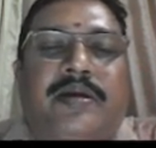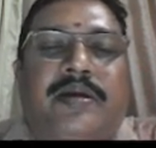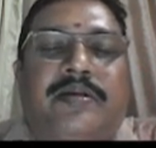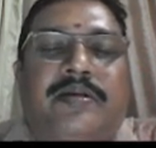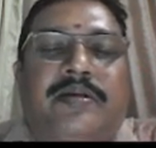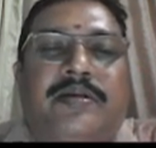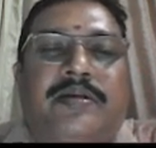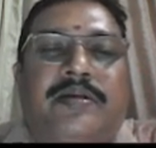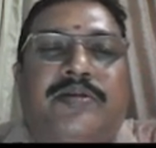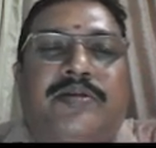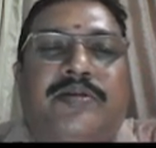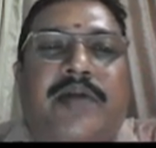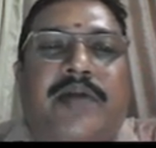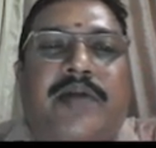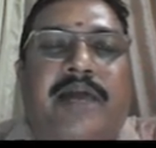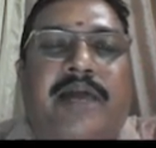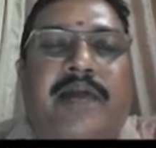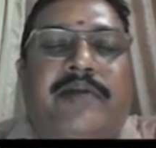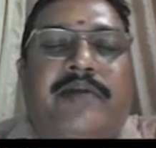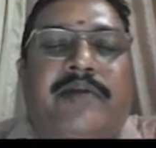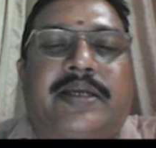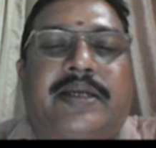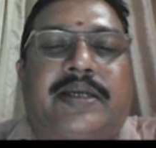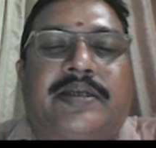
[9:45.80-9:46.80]
it should
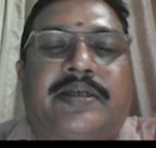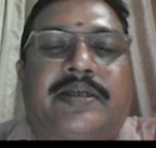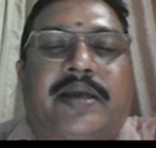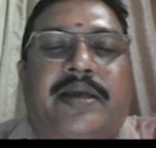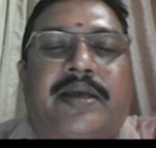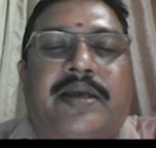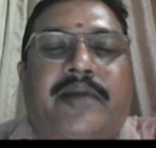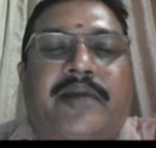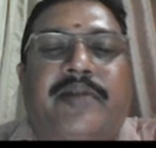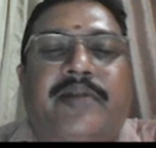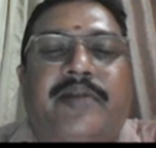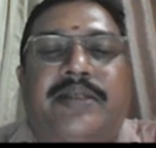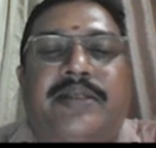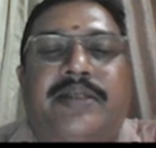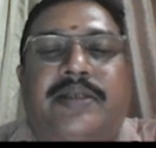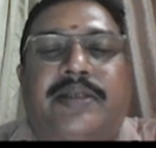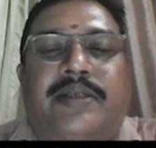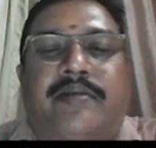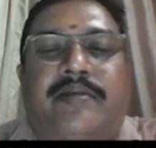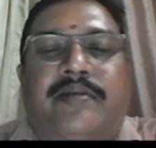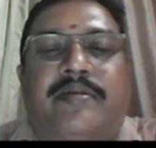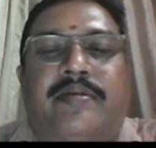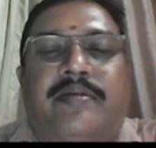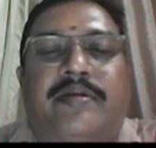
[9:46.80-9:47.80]
have
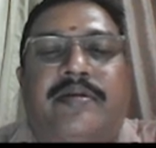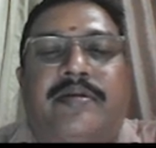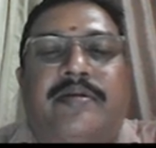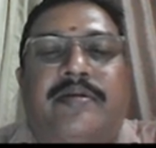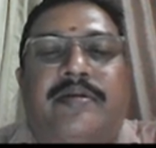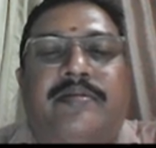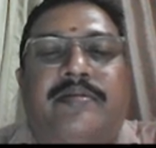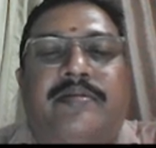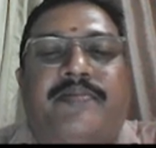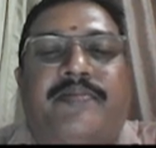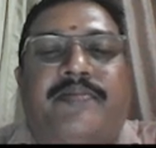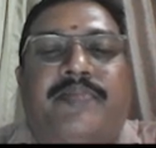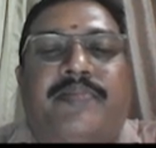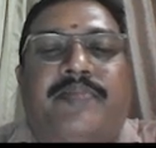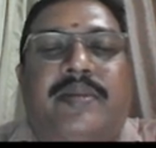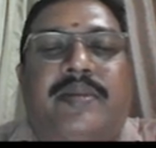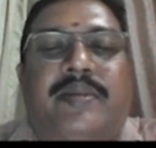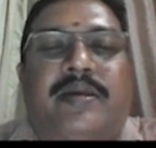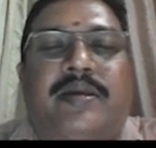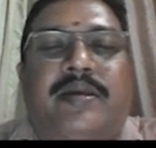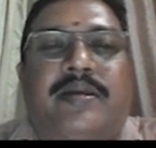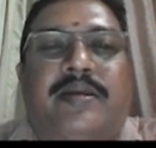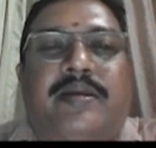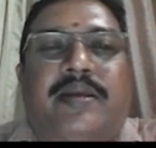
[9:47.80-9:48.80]
accuracy,
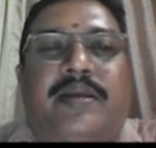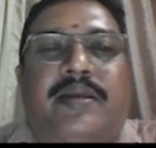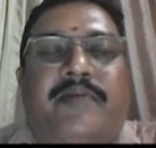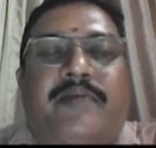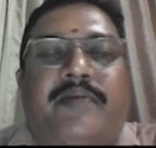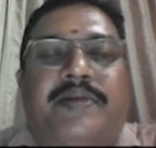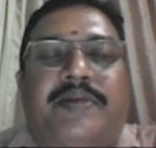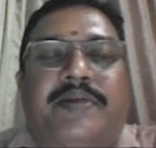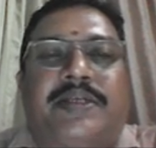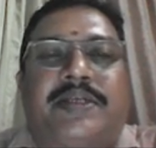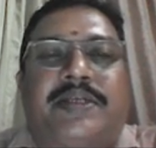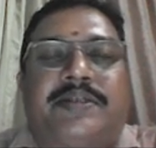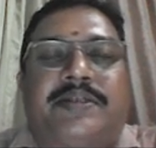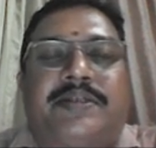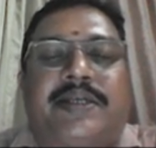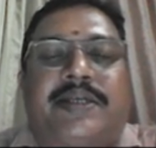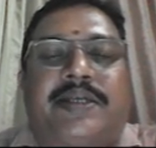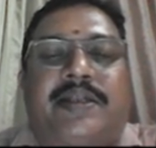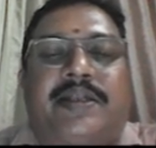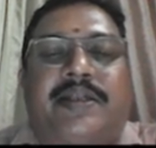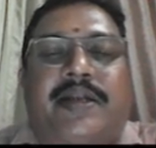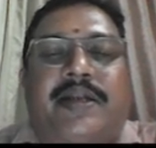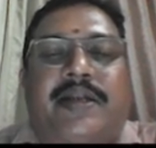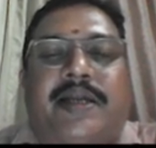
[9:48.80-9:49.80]
the efficiency
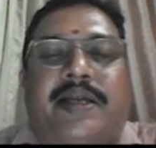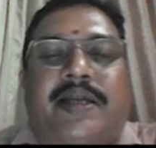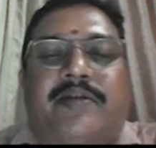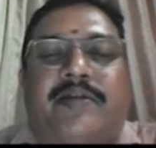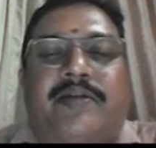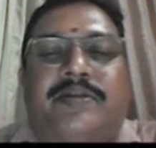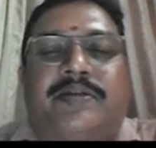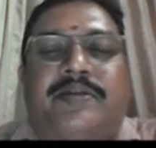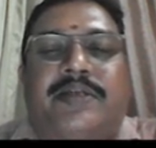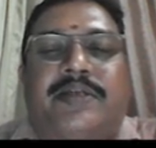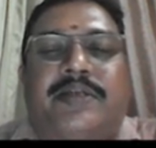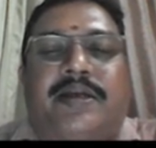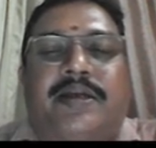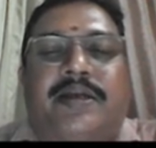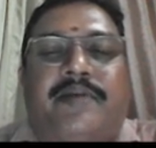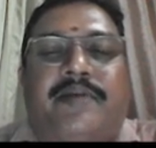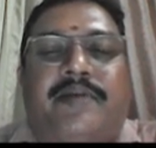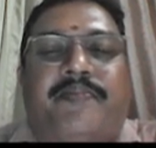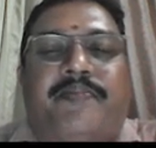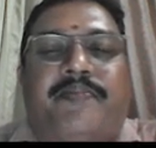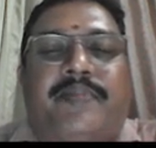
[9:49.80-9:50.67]
in diagnosing,